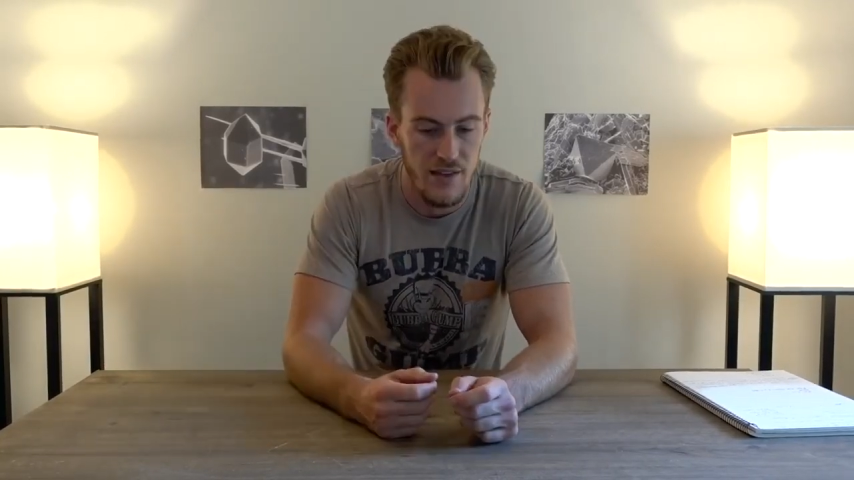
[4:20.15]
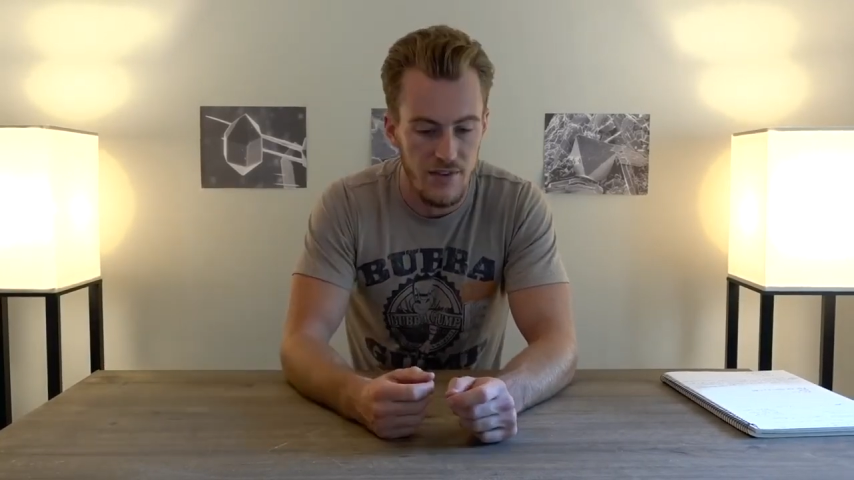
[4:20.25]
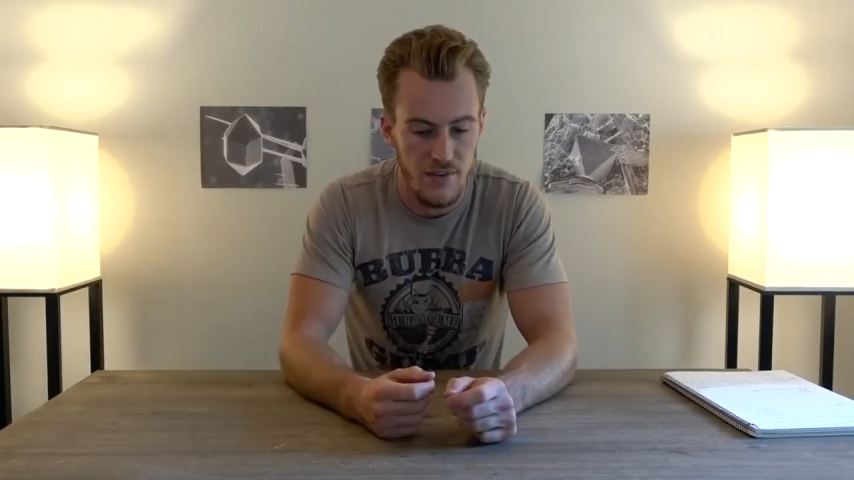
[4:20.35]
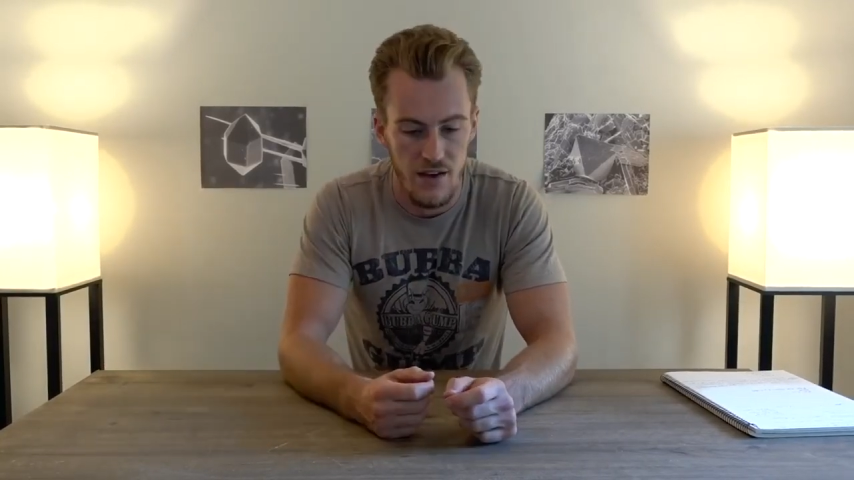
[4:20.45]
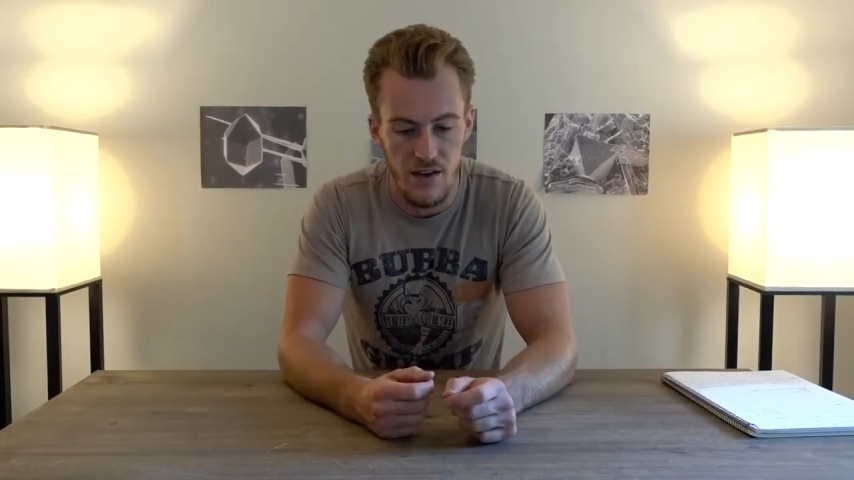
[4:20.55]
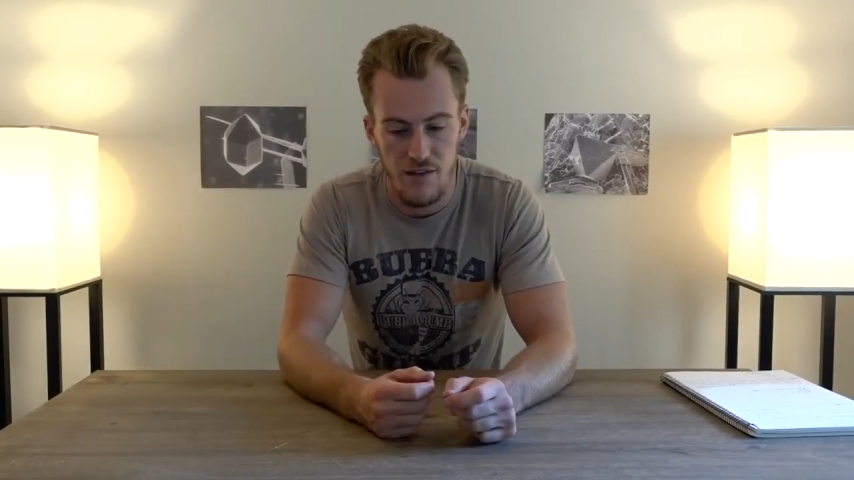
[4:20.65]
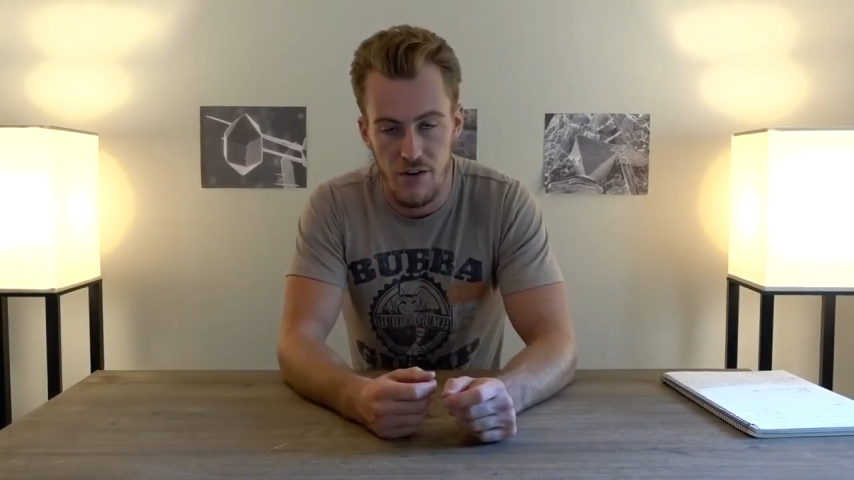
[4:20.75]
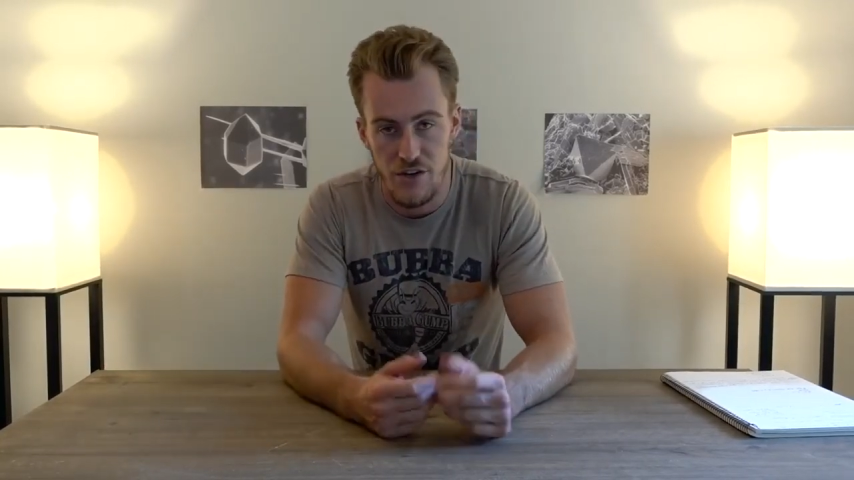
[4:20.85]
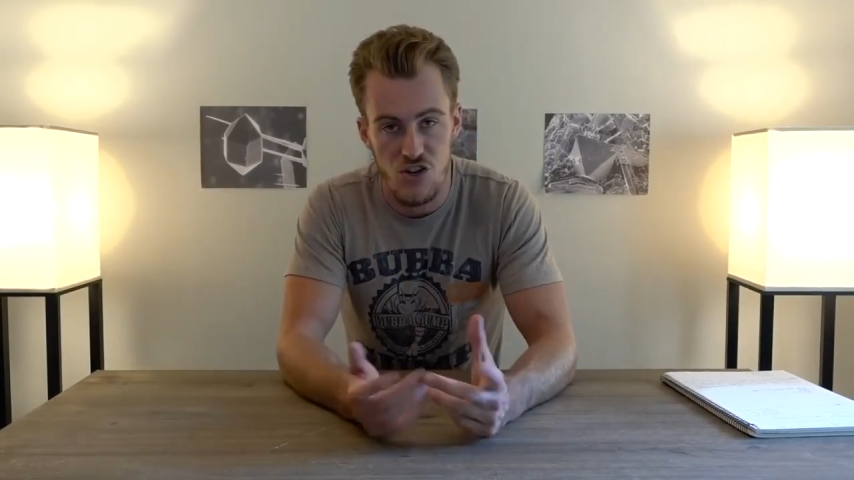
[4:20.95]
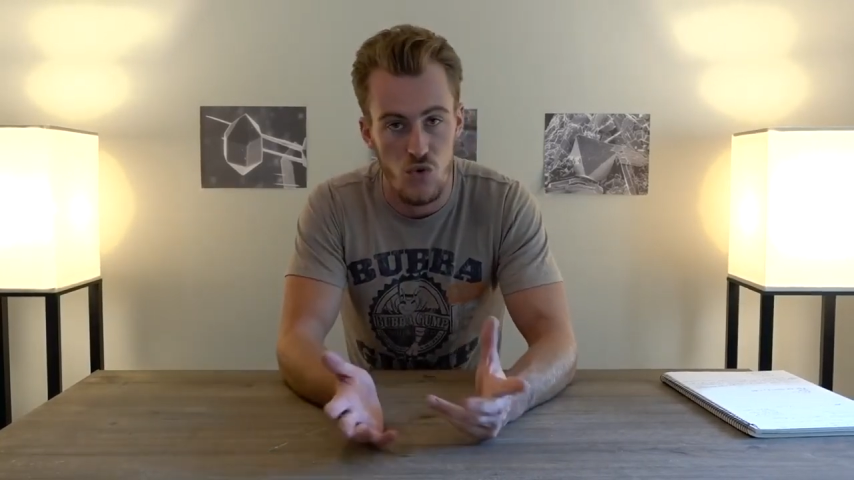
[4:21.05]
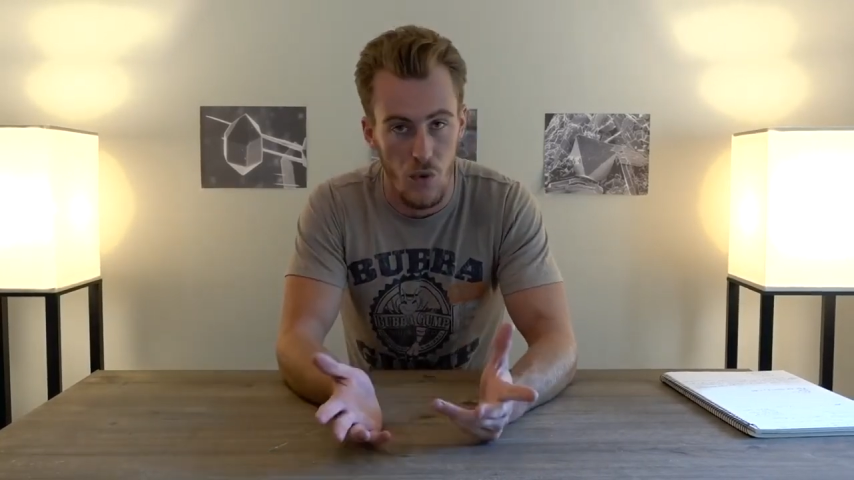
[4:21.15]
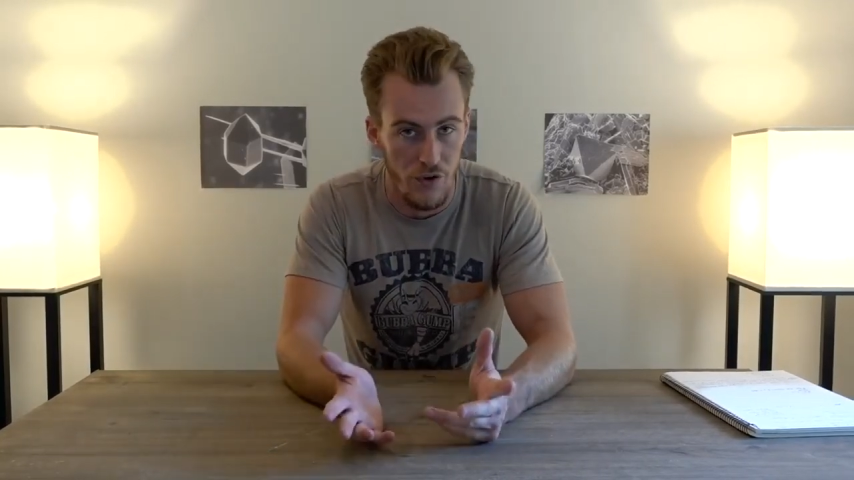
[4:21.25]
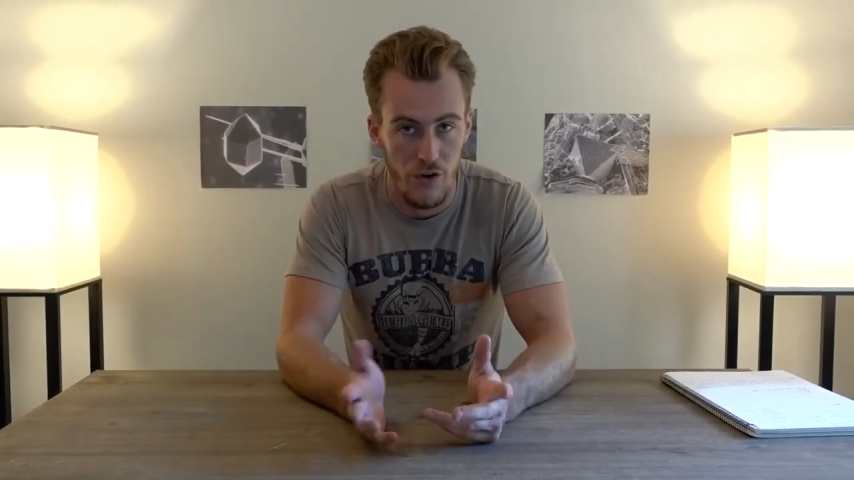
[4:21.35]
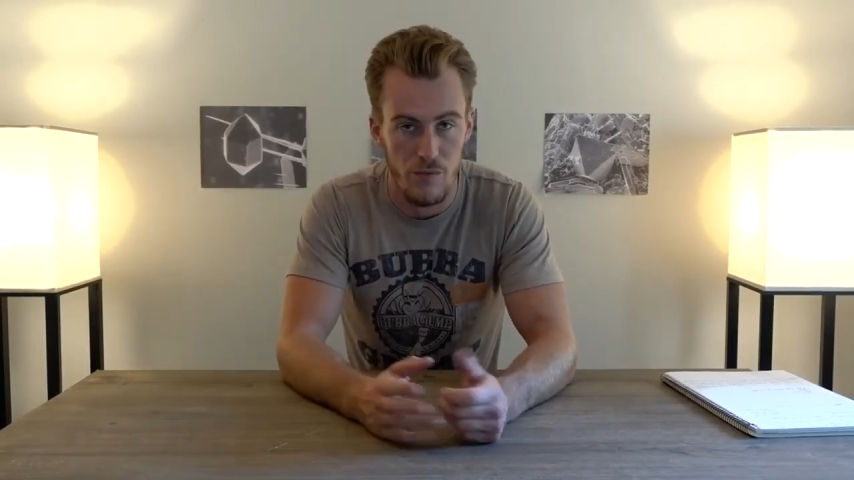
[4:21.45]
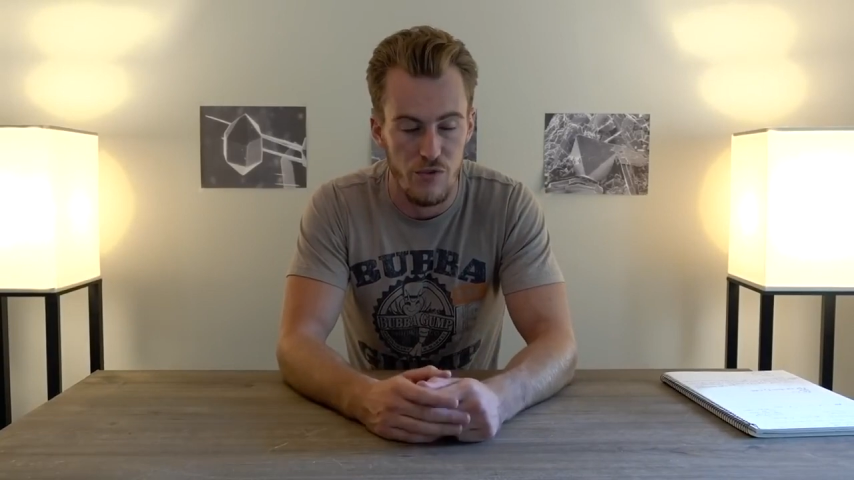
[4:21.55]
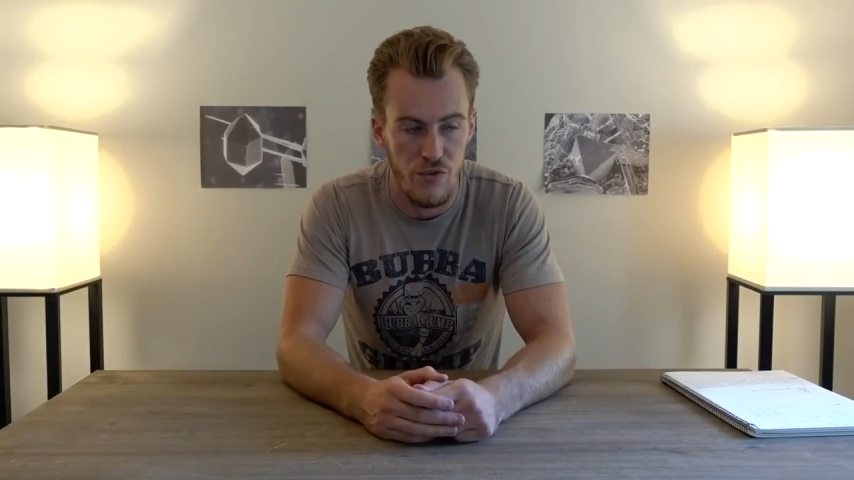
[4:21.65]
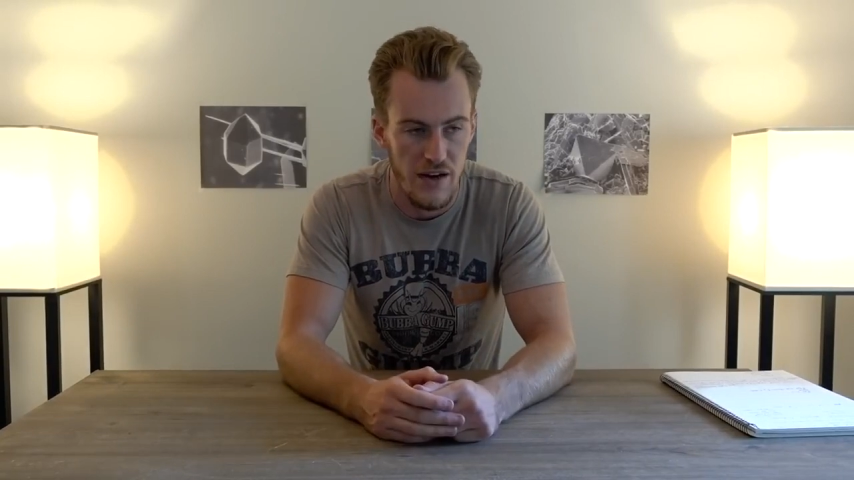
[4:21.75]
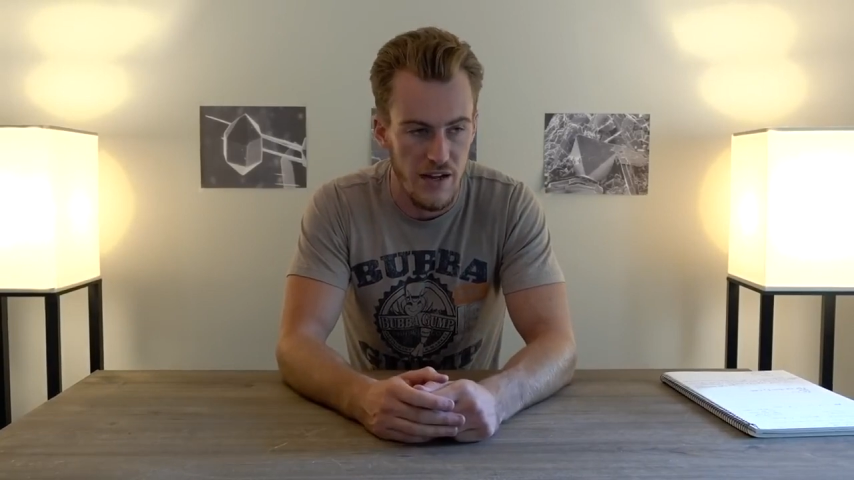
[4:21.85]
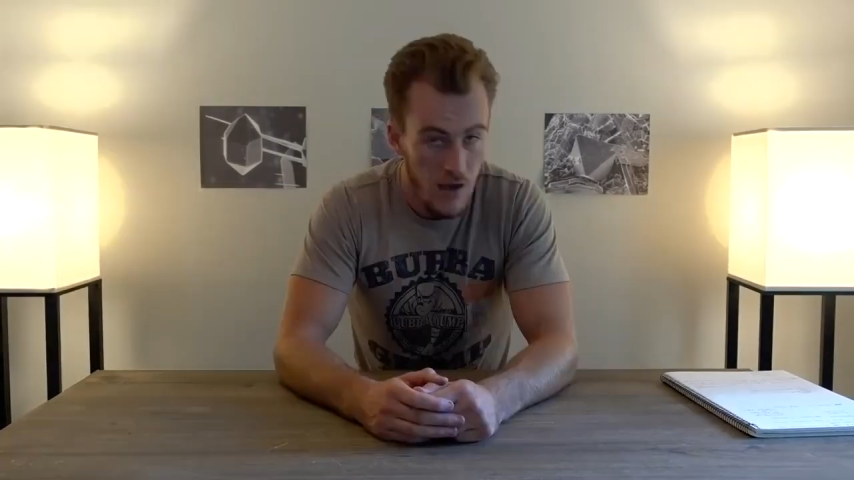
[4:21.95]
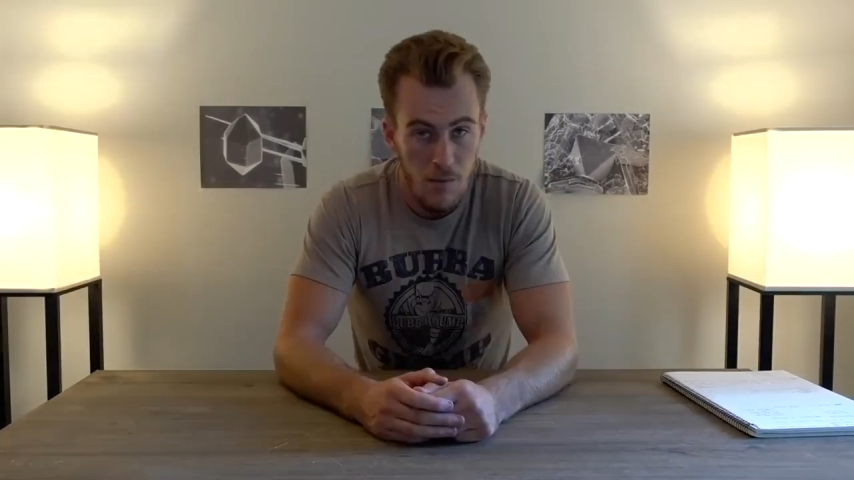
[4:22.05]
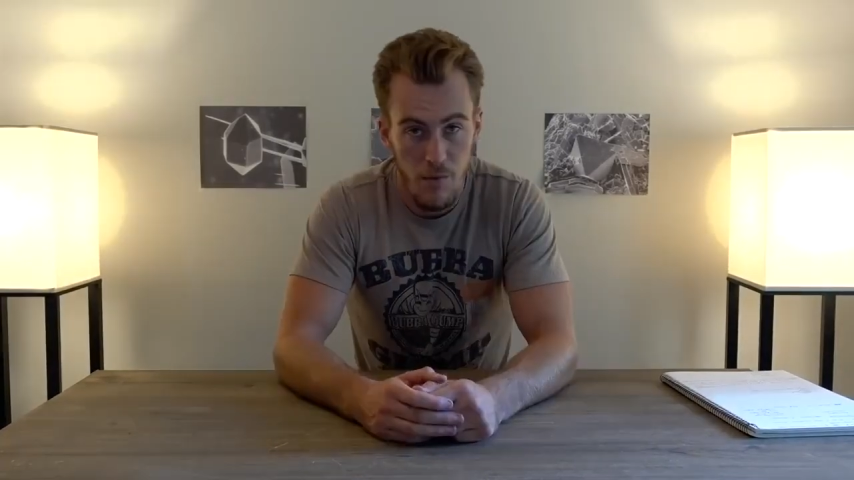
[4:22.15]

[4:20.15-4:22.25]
It's very short-term trading.